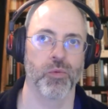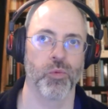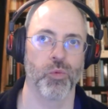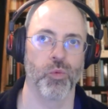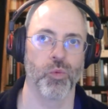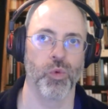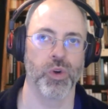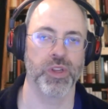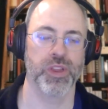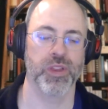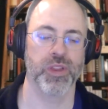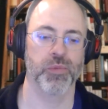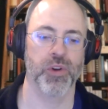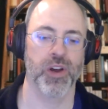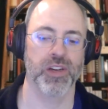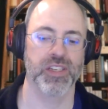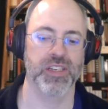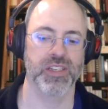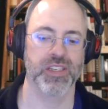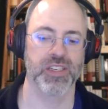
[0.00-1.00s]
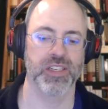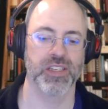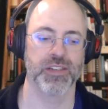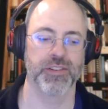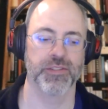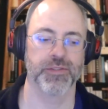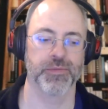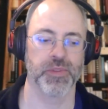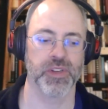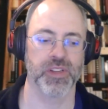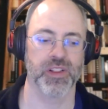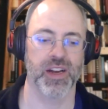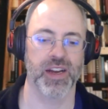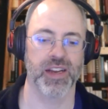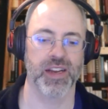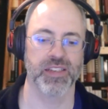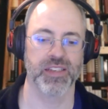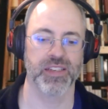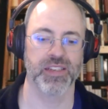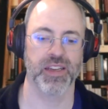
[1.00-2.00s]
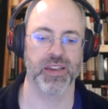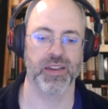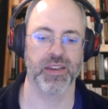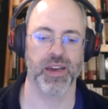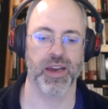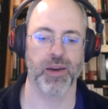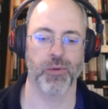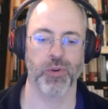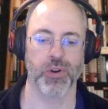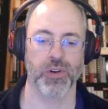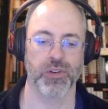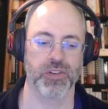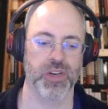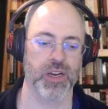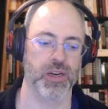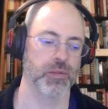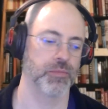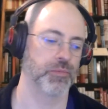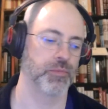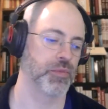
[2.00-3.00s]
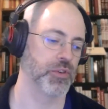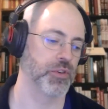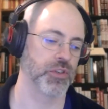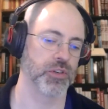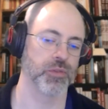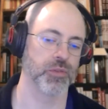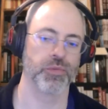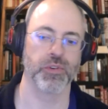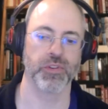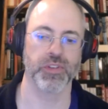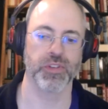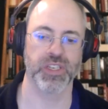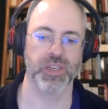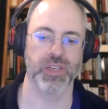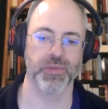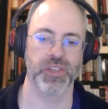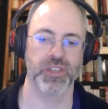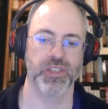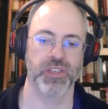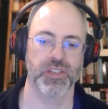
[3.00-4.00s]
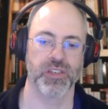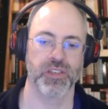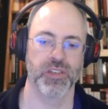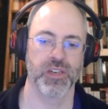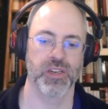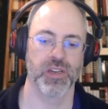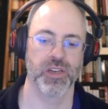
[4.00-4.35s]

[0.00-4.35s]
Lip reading: what the process is from the client saying, I want to try to push or pull this image